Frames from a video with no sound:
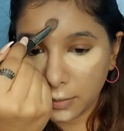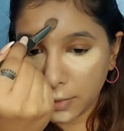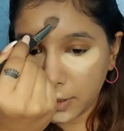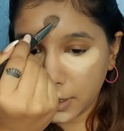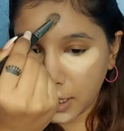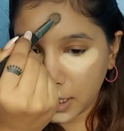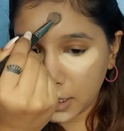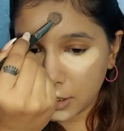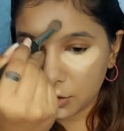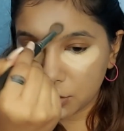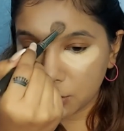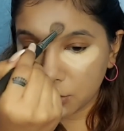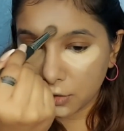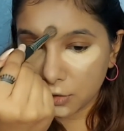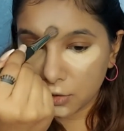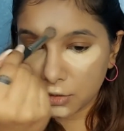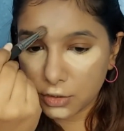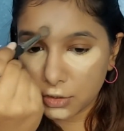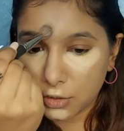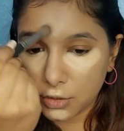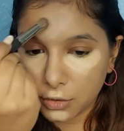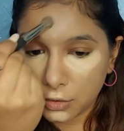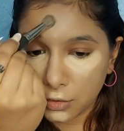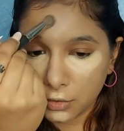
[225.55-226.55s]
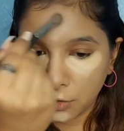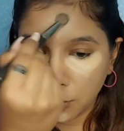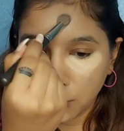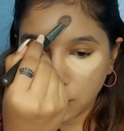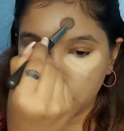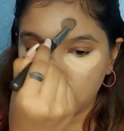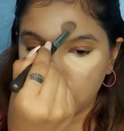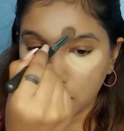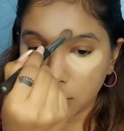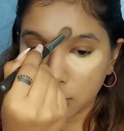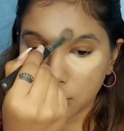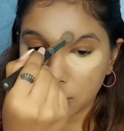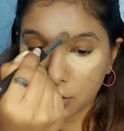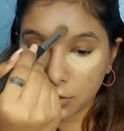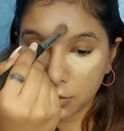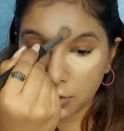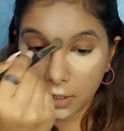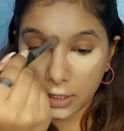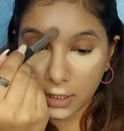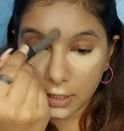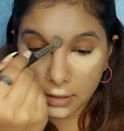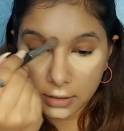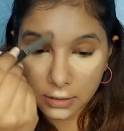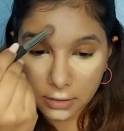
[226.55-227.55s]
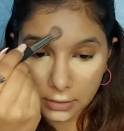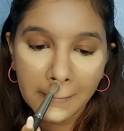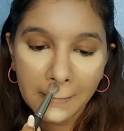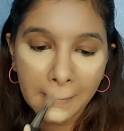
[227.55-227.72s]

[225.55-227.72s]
but I chose to use brush today.